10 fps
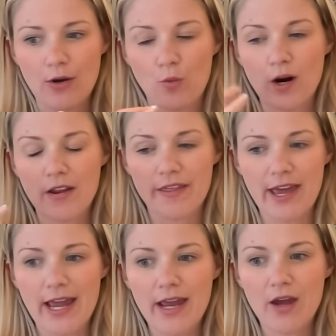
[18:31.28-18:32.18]
where
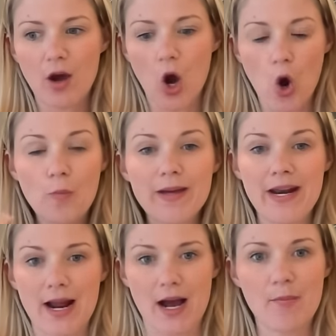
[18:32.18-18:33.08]
they open
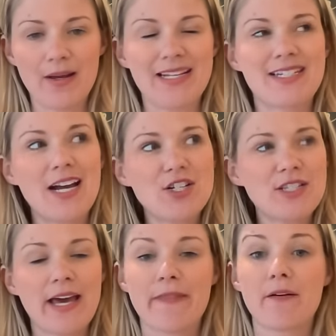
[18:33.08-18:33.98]
it up. And it's not
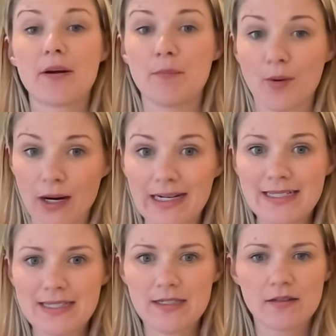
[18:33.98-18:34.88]
just that they're
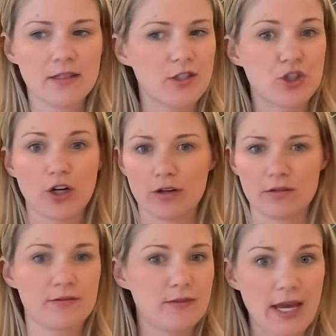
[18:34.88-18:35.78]
impressed.
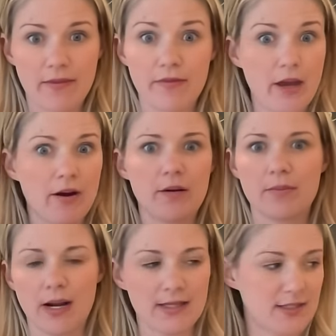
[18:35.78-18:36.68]
Sure, like they're
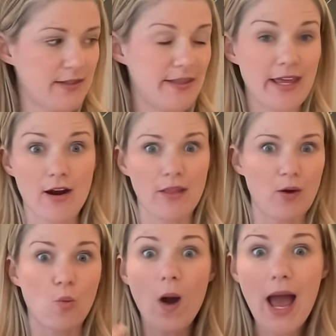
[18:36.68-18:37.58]
impressed. They're
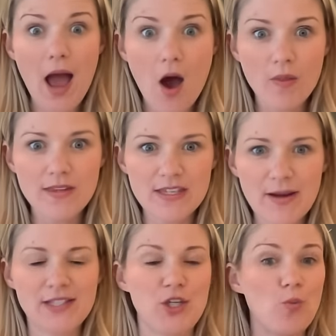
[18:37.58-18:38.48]
like, wow, this is
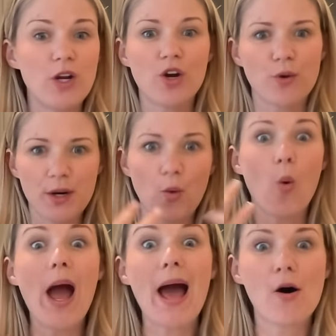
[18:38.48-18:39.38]
amazing. You want to create a
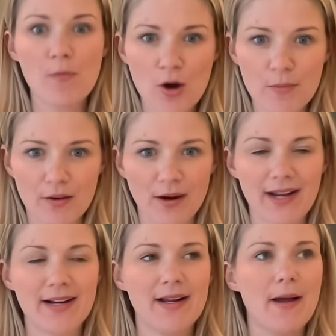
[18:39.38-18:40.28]
wow moment, right?